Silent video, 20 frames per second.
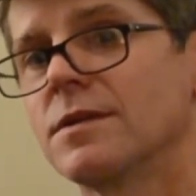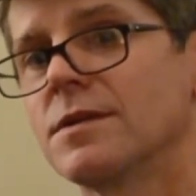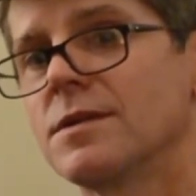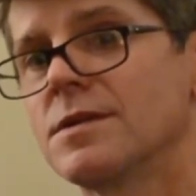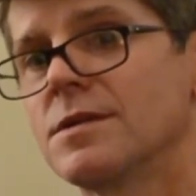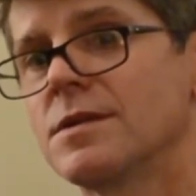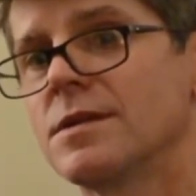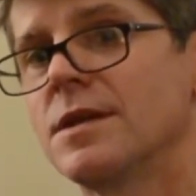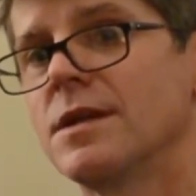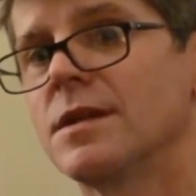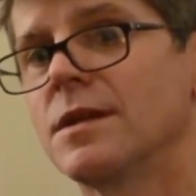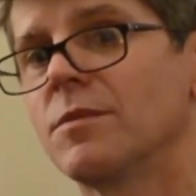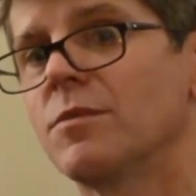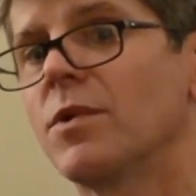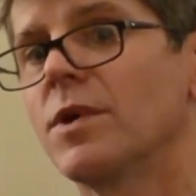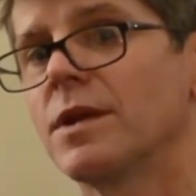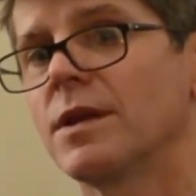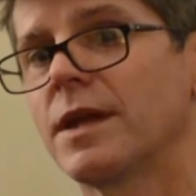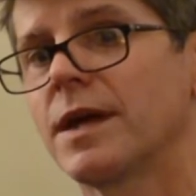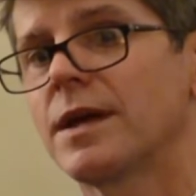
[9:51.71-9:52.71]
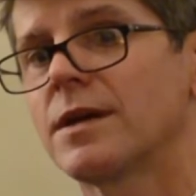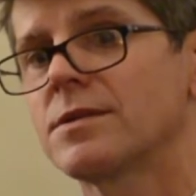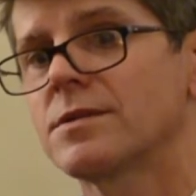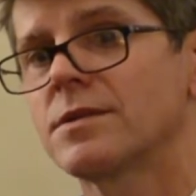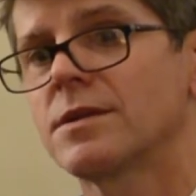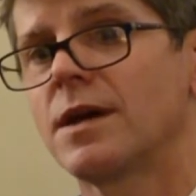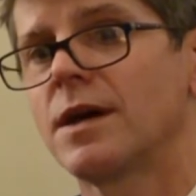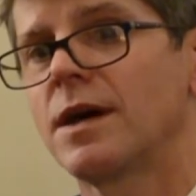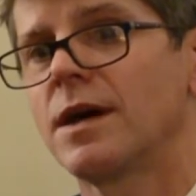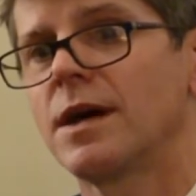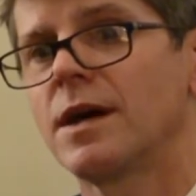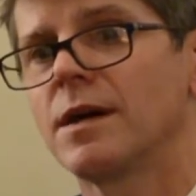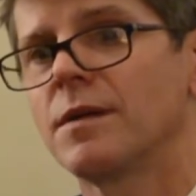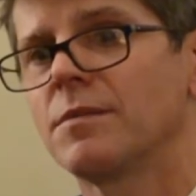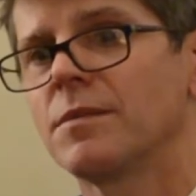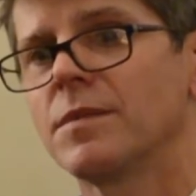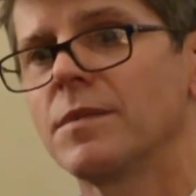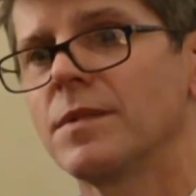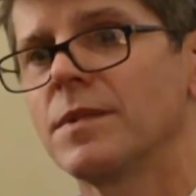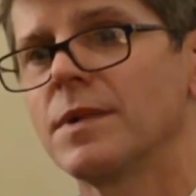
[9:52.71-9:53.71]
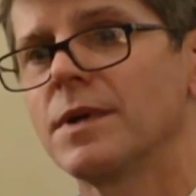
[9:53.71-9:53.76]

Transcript: see them one last time,